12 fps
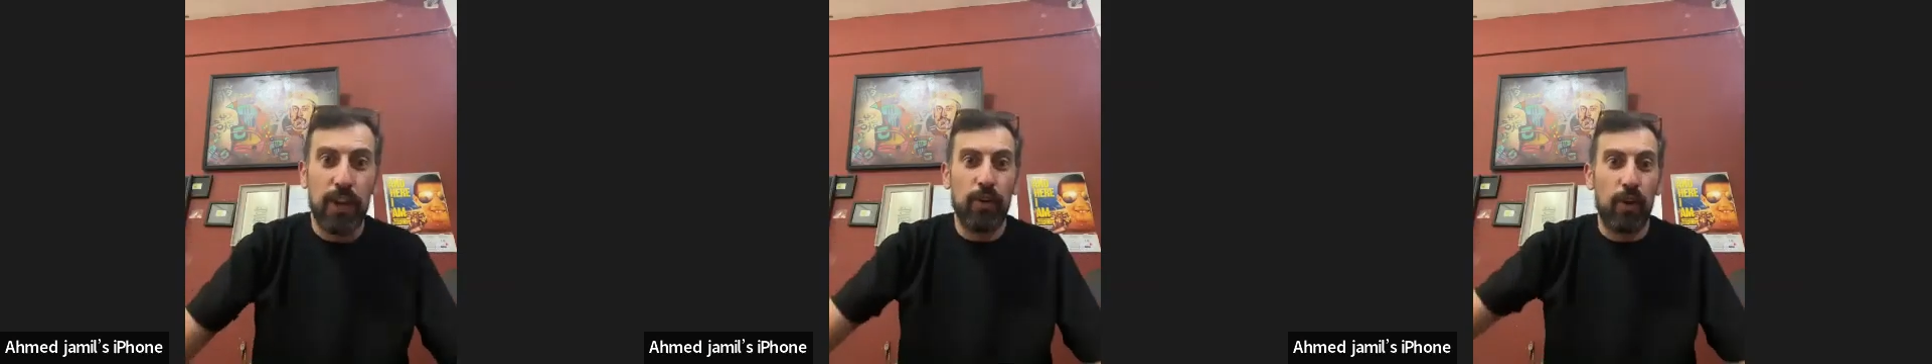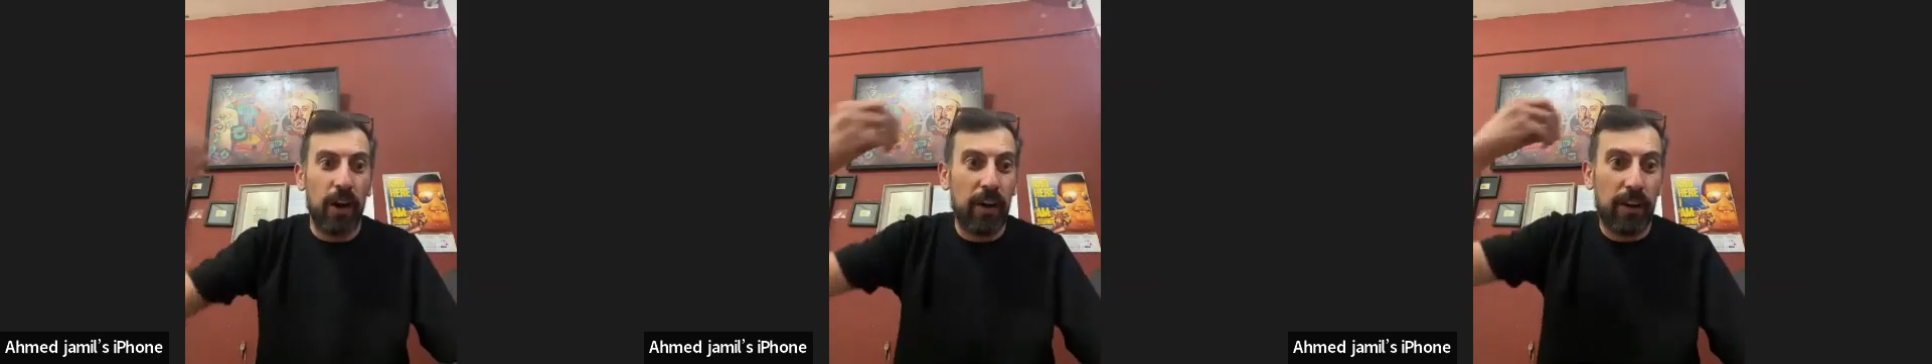
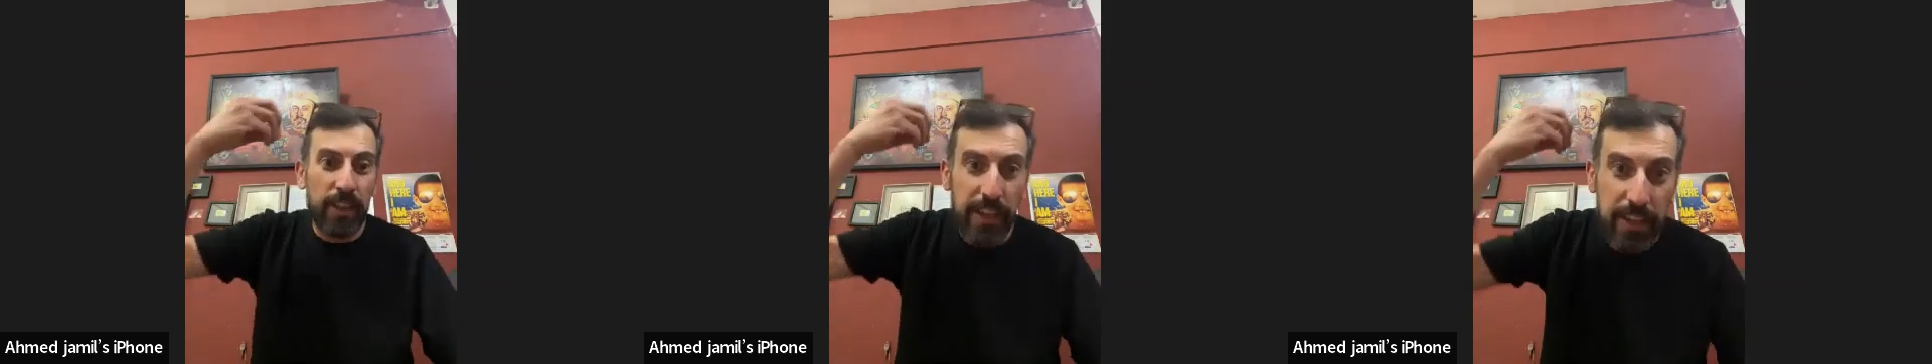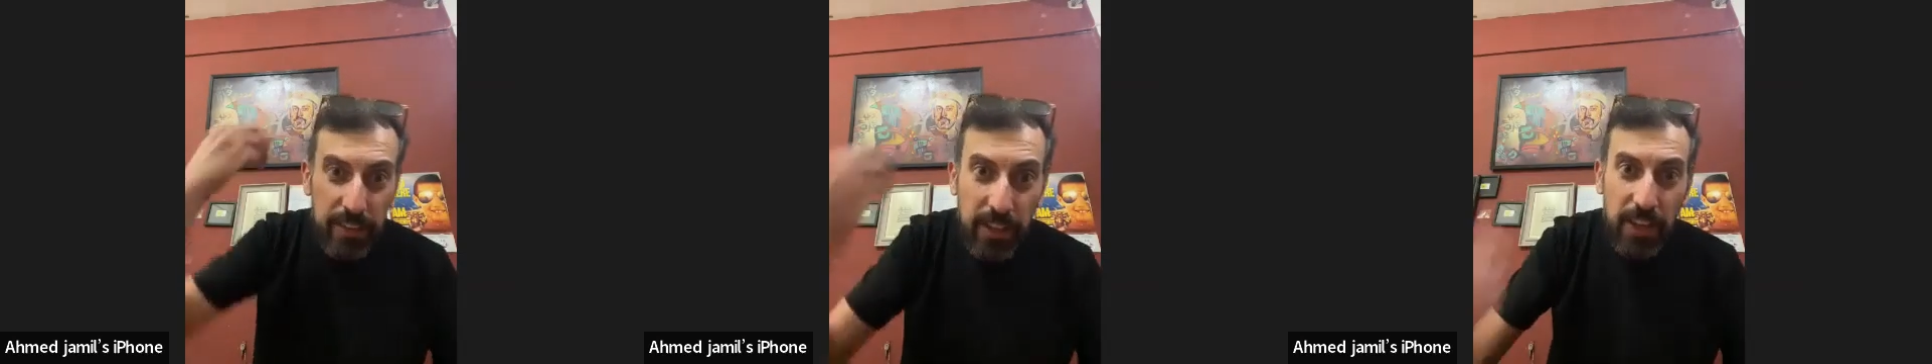you are
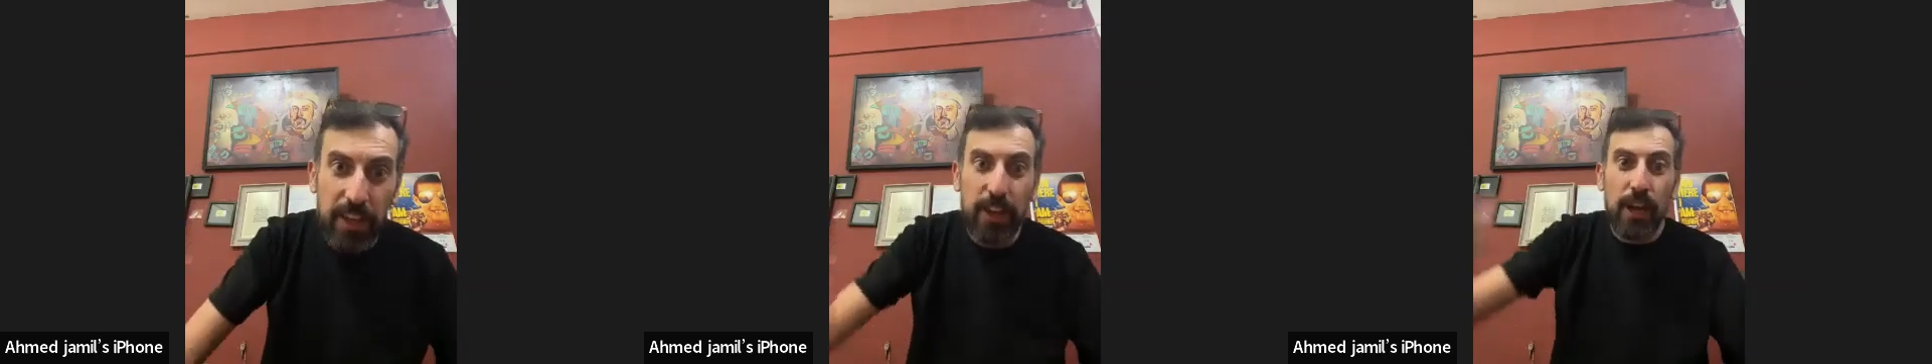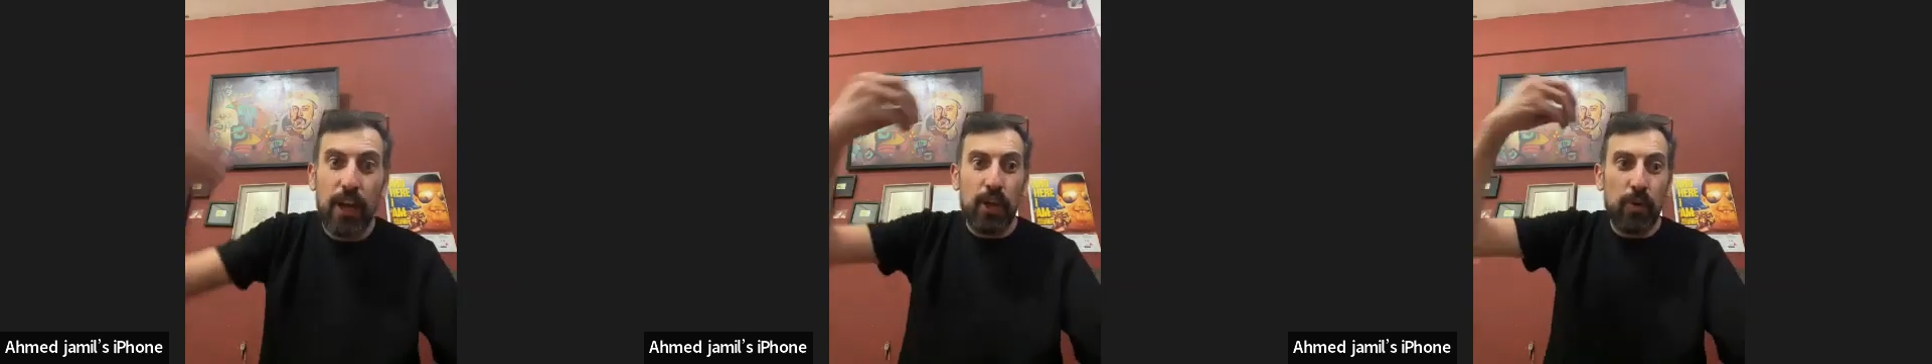
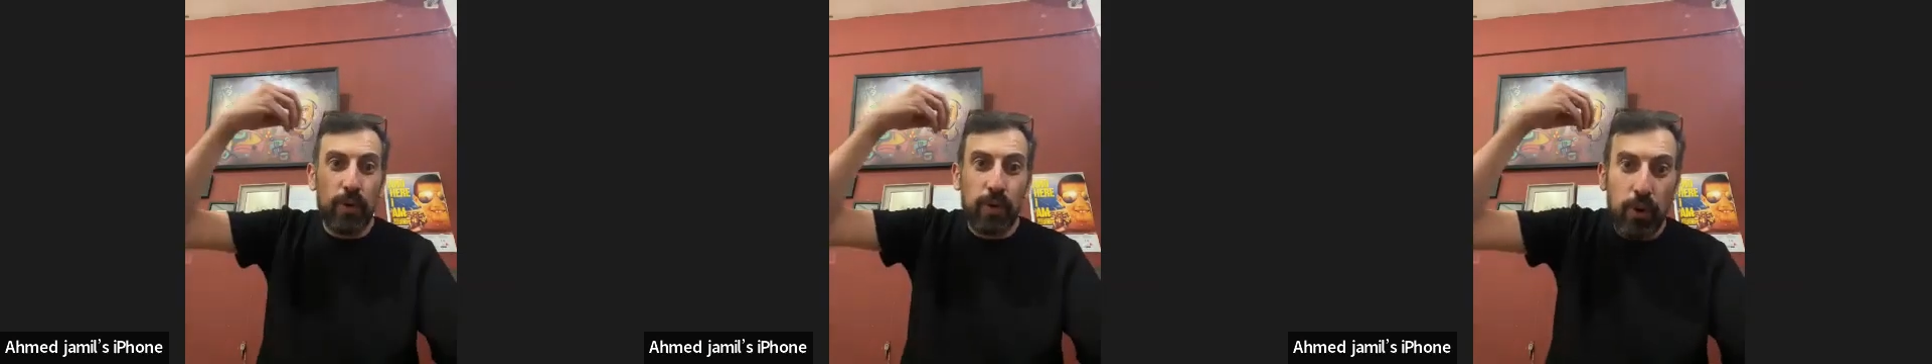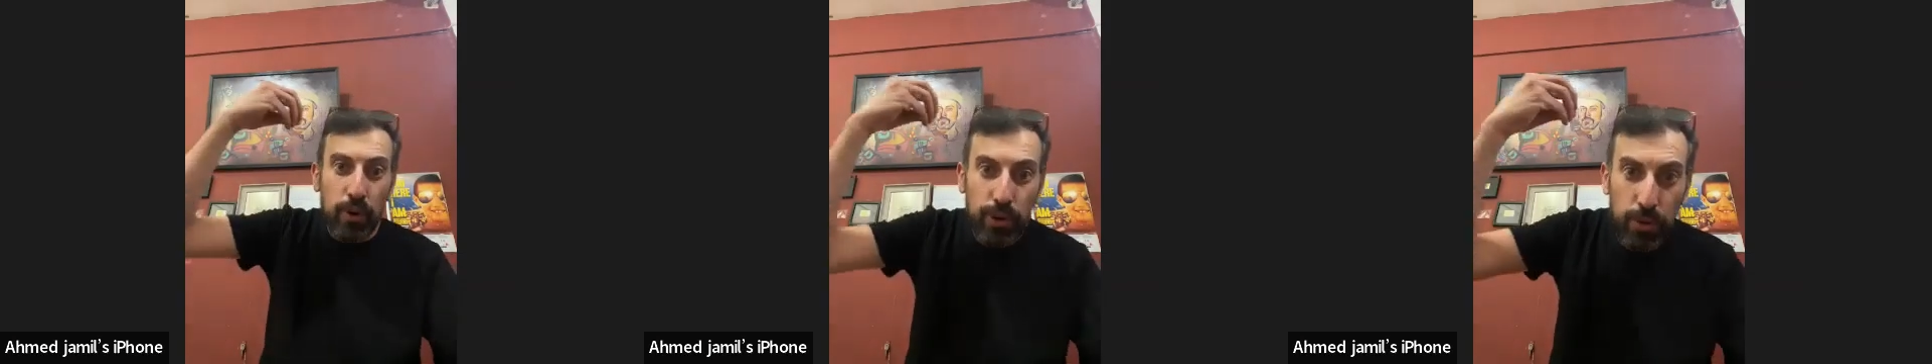13, you will
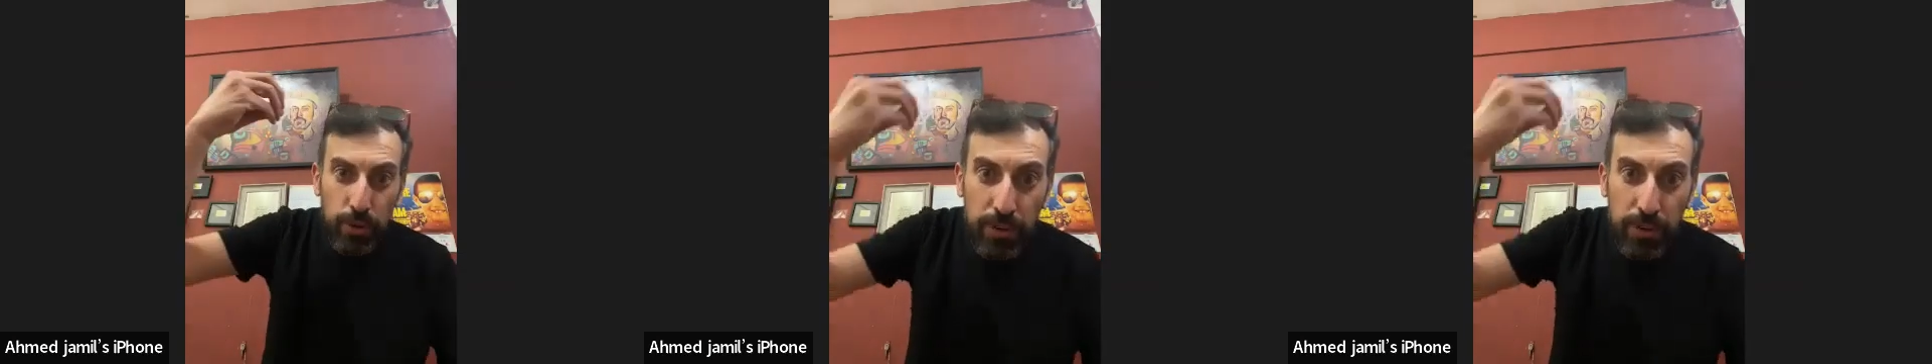go through